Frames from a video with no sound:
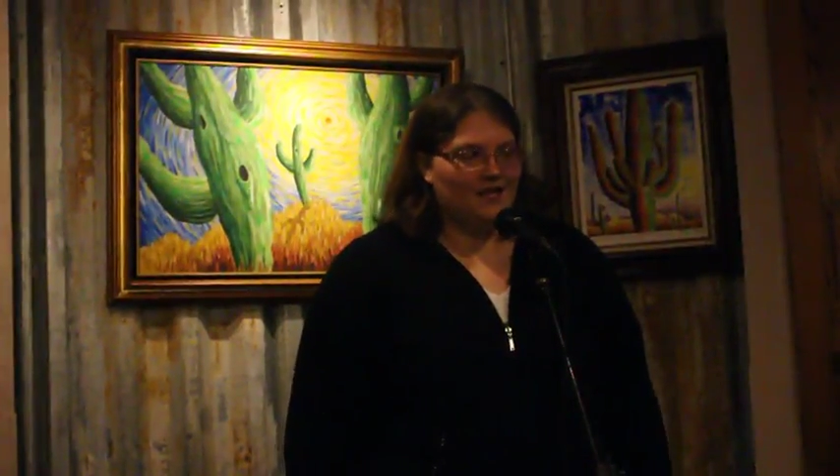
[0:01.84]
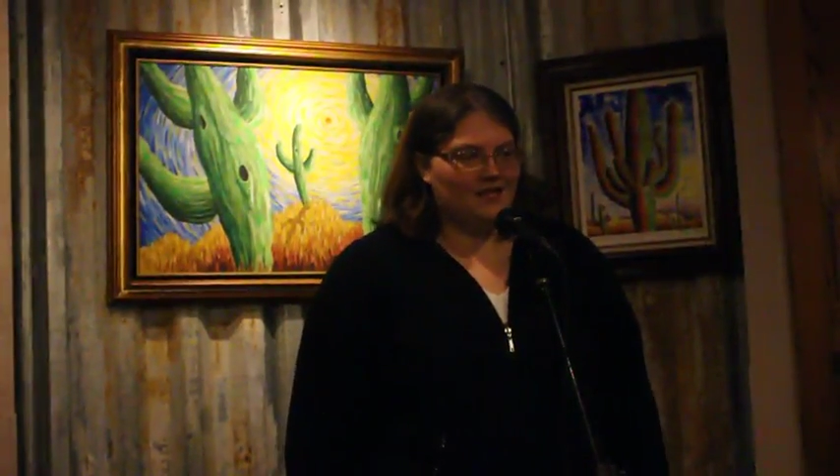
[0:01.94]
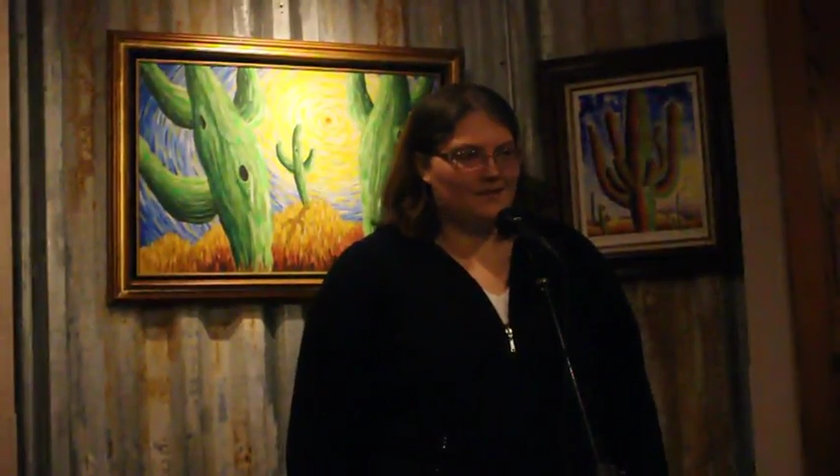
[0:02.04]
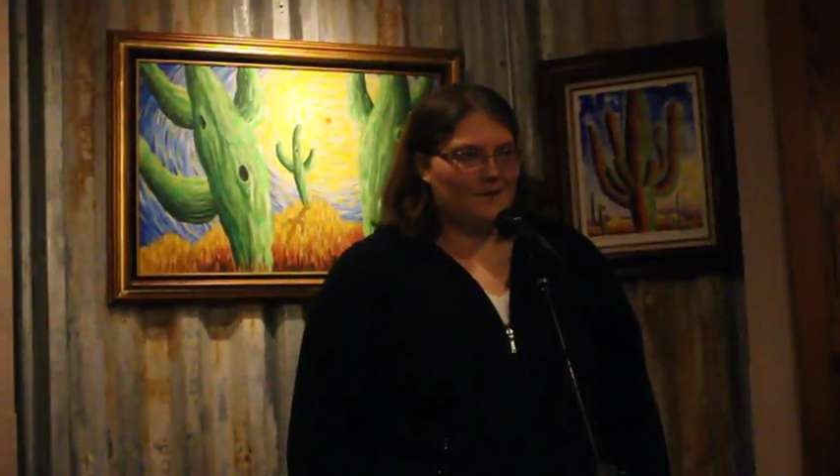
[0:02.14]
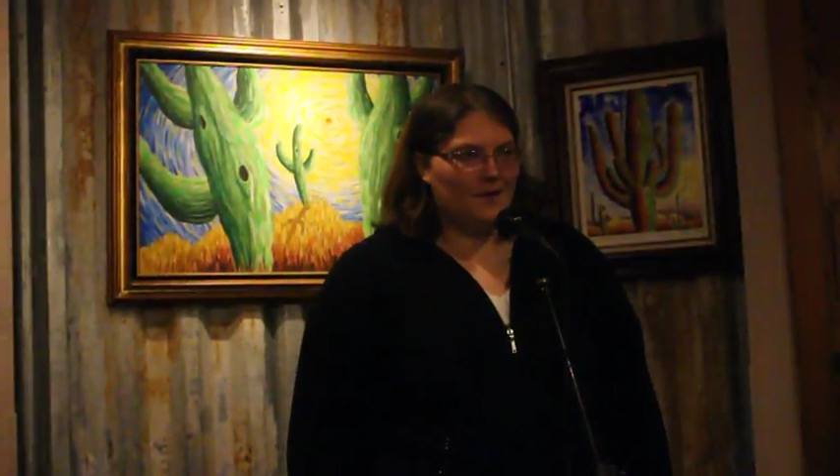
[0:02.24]

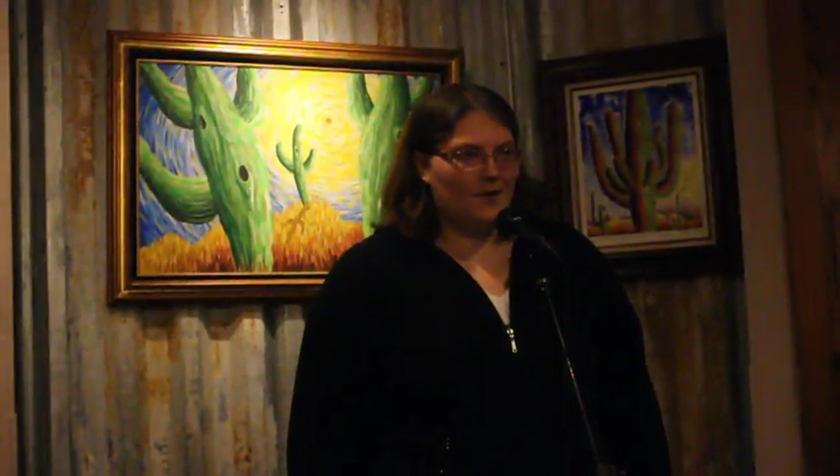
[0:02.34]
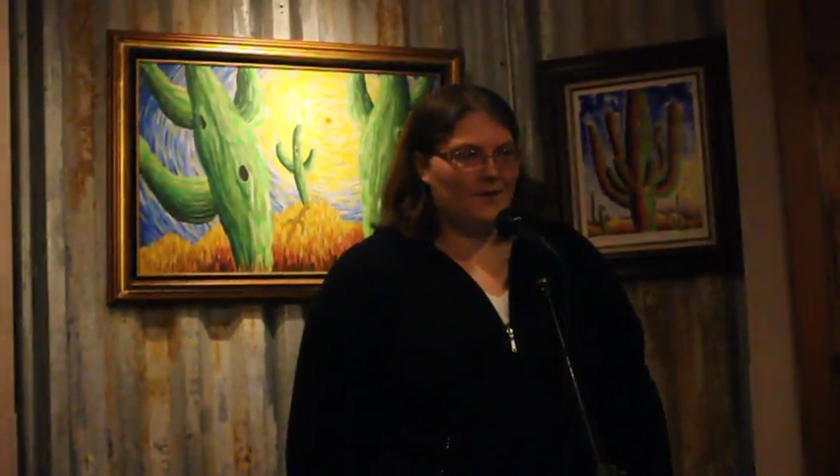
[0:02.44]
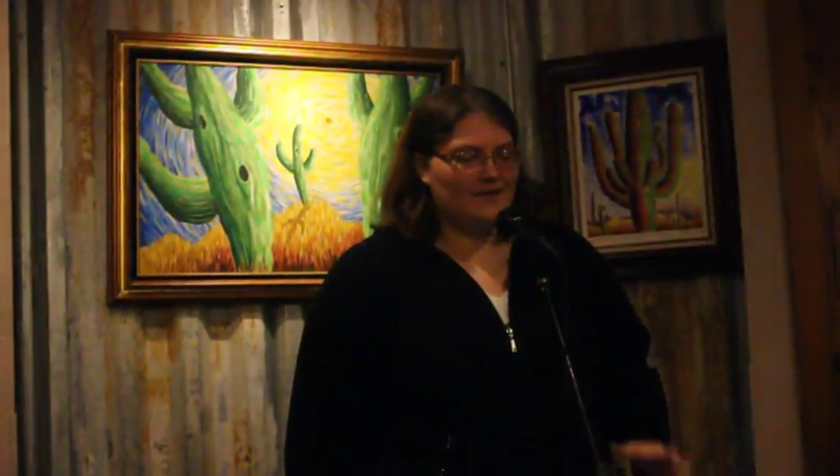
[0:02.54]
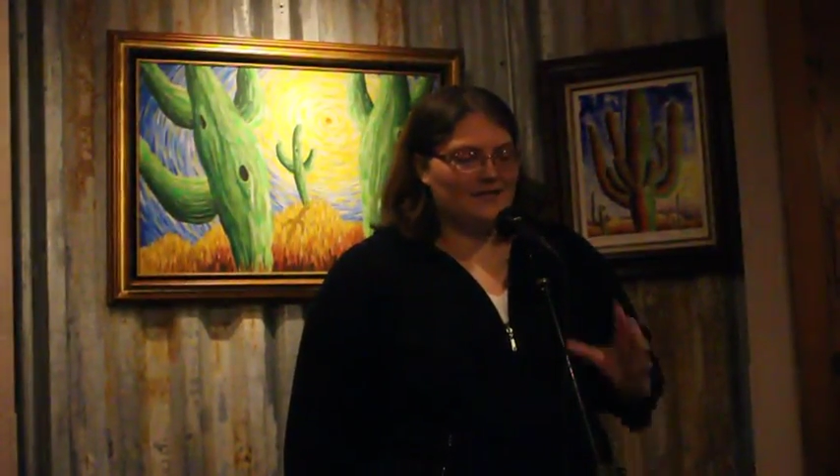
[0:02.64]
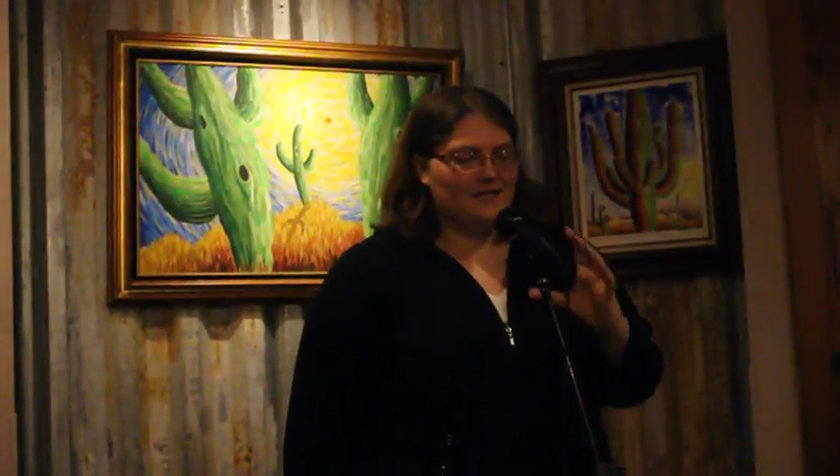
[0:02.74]
This
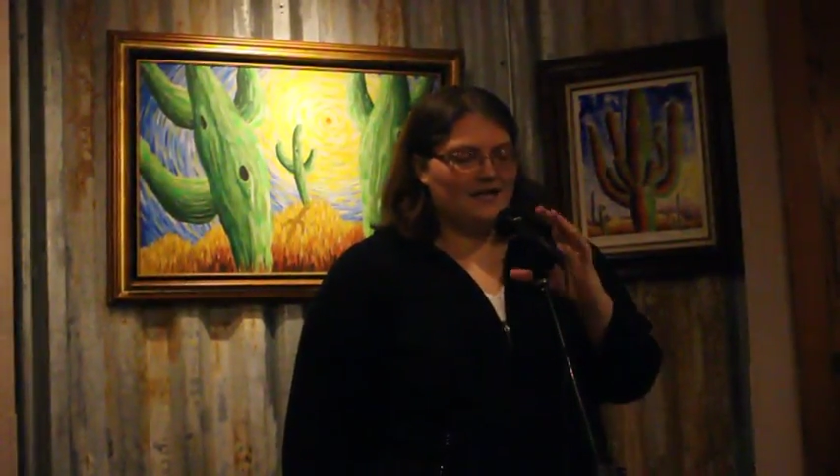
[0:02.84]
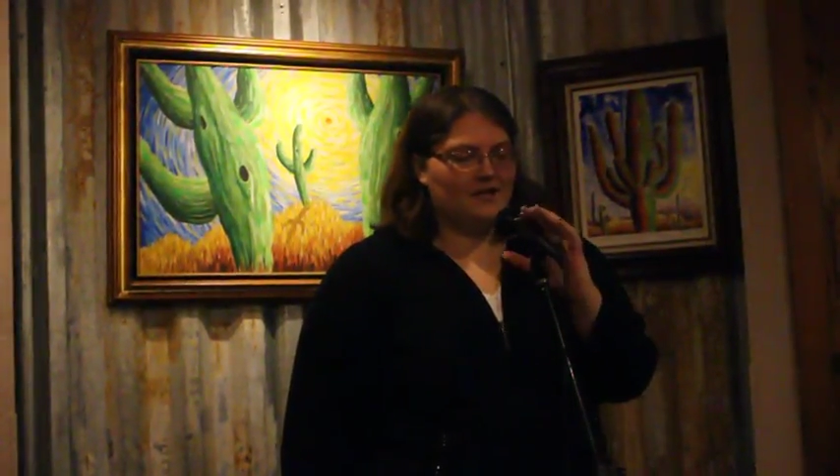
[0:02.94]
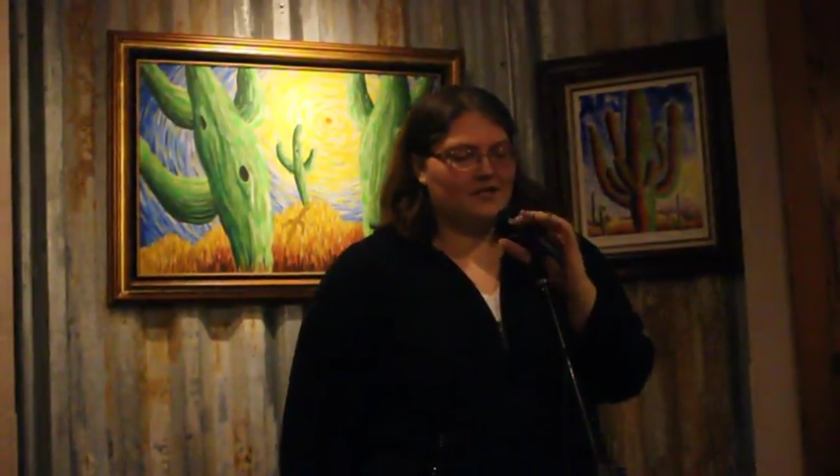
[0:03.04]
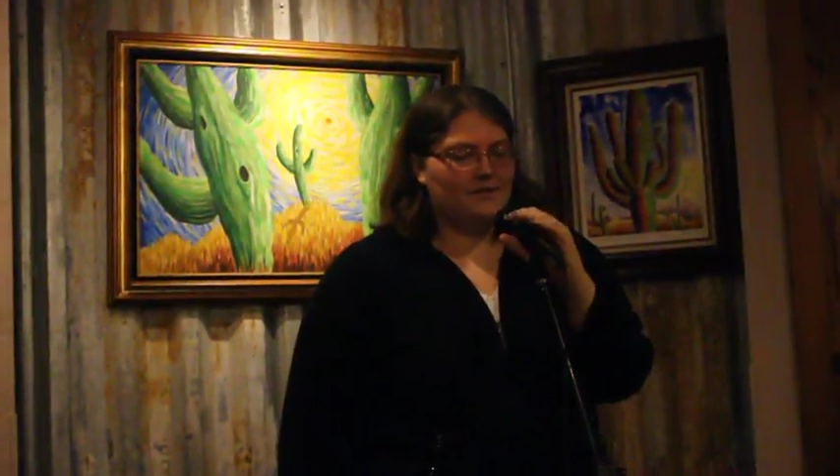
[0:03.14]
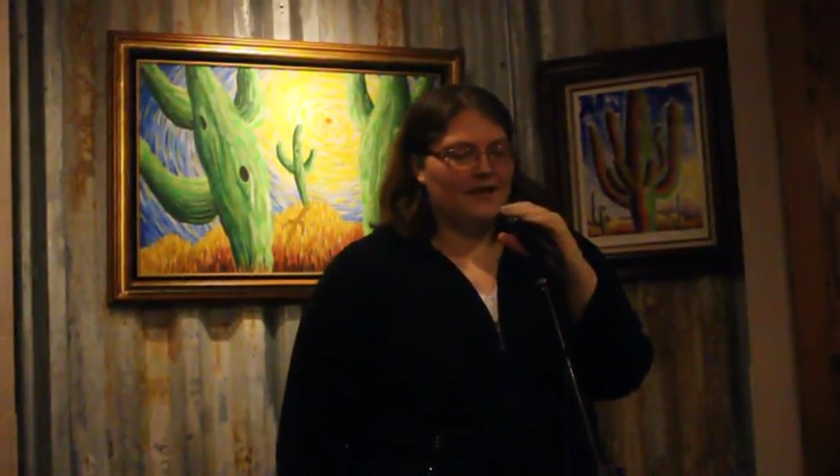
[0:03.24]
poem is a
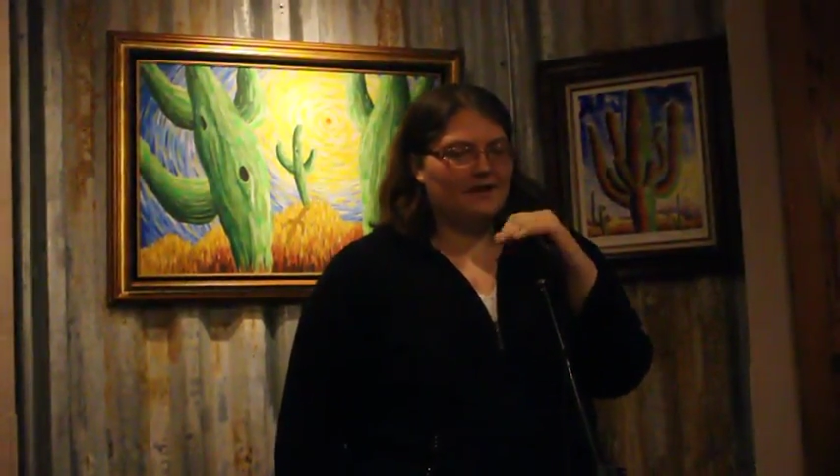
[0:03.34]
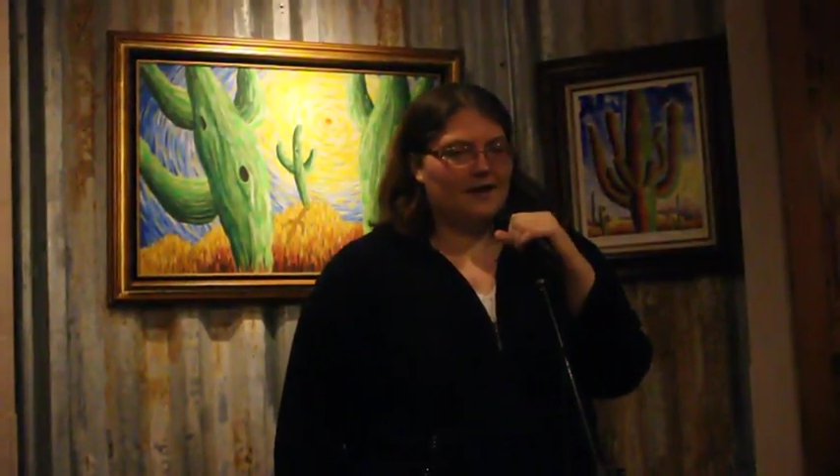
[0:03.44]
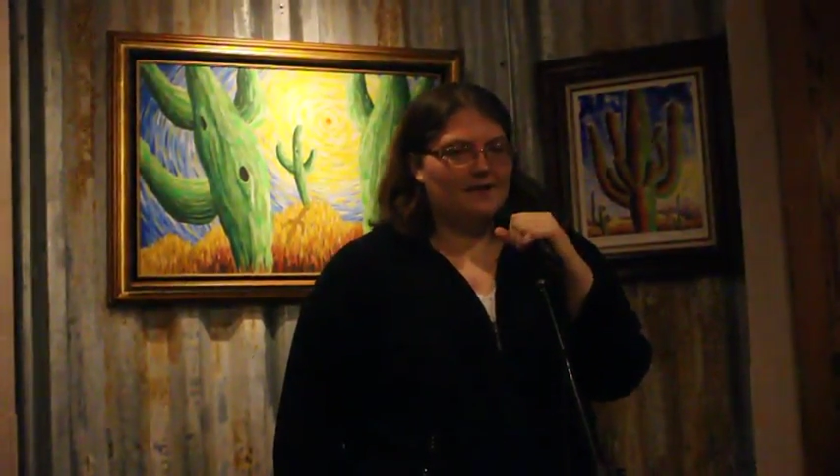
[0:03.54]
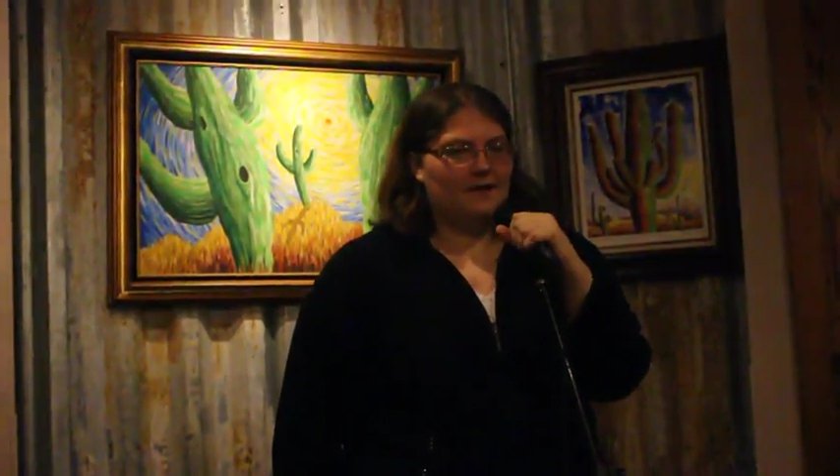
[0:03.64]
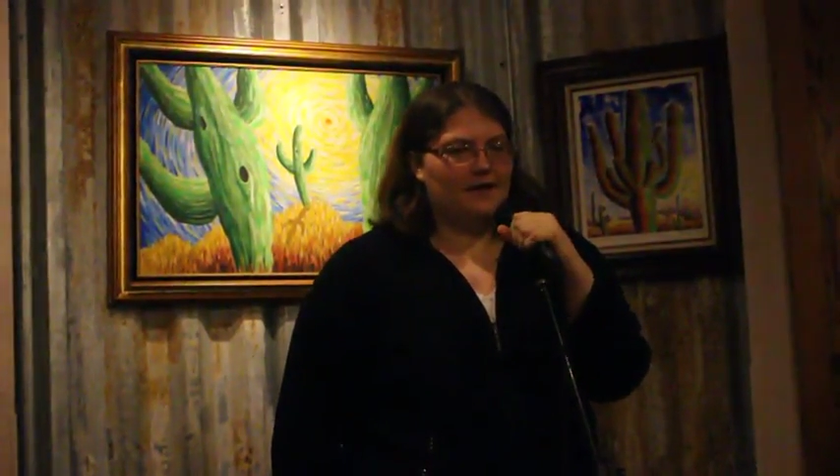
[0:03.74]
letter to my
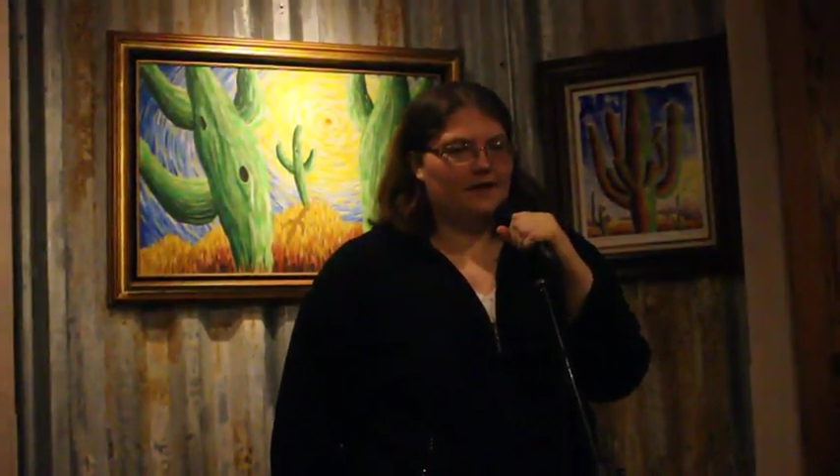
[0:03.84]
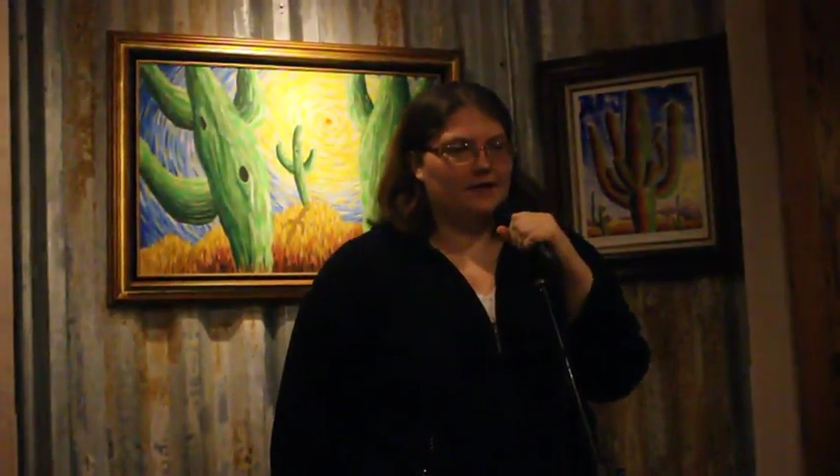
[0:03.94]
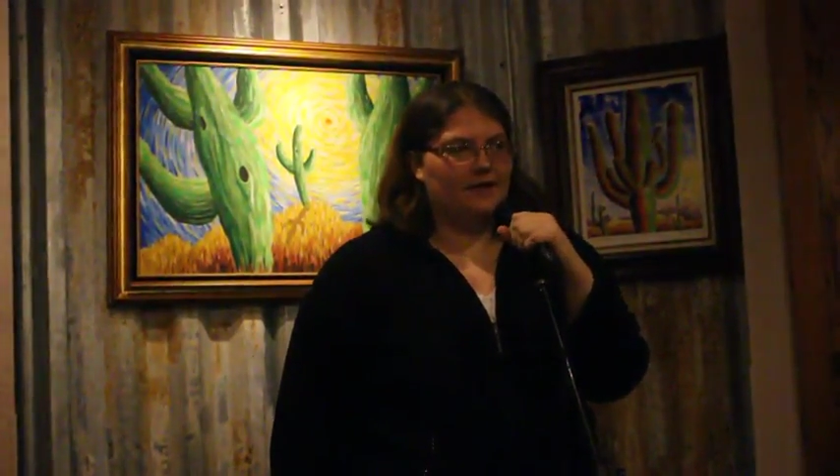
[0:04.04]
grandma,